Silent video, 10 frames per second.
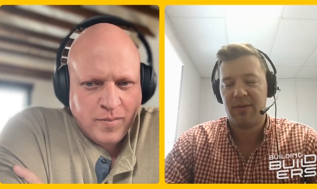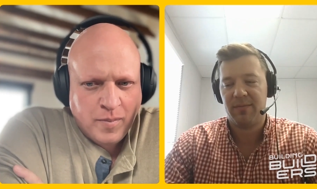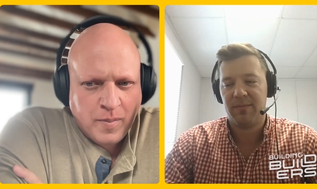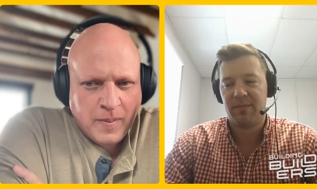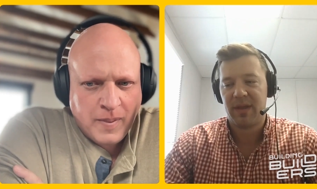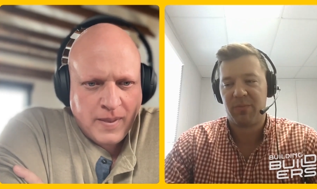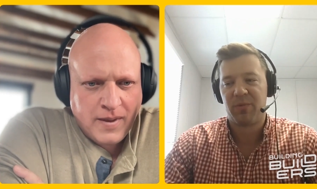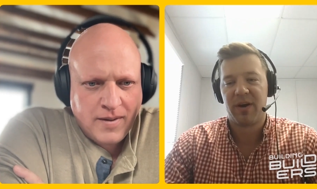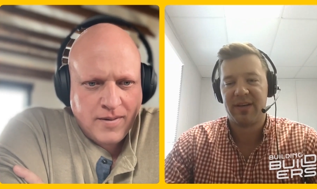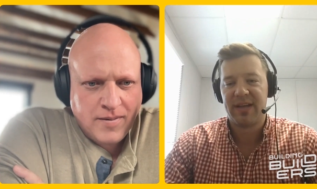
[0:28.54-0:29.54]
Speaker 1: um,
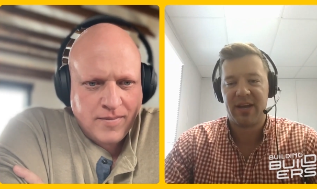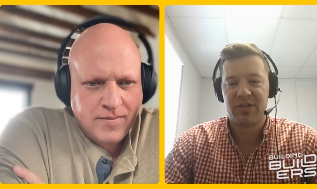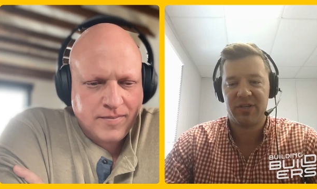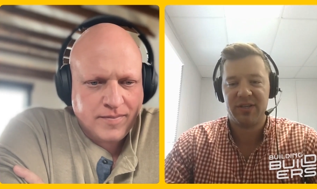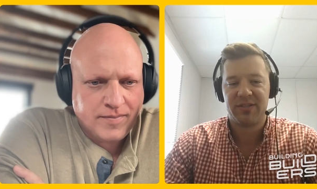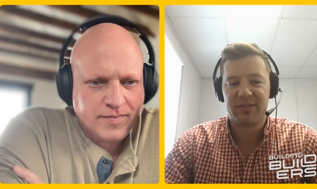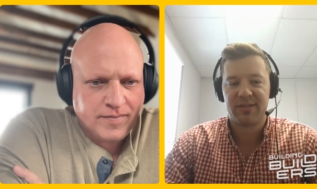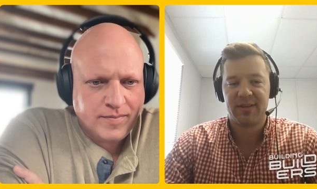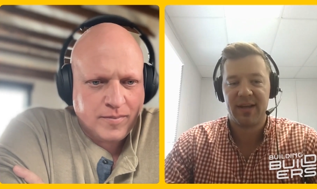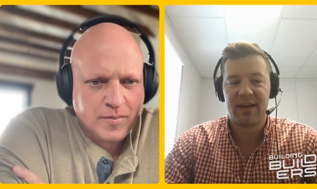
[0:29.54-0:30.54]
like P R A D A data
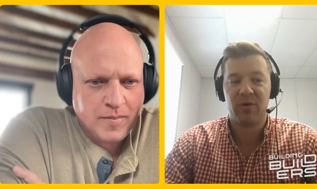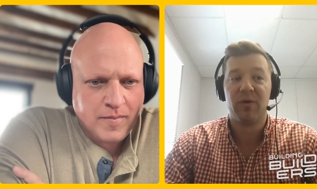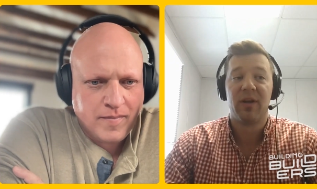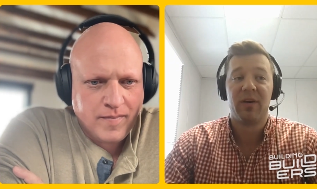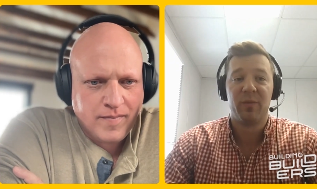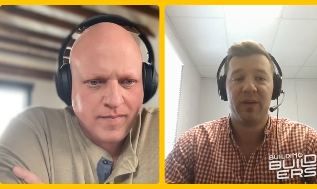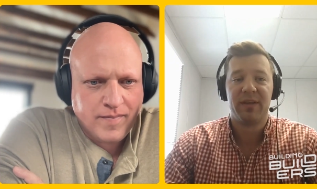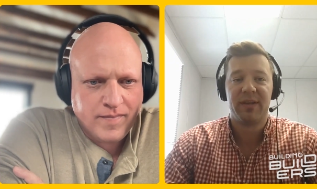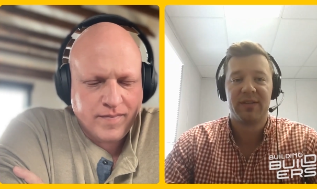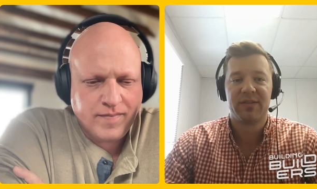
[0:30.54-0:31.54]
sheets that go along
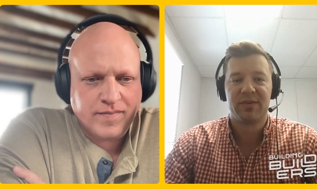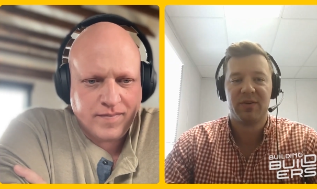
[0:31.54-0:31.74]
with it.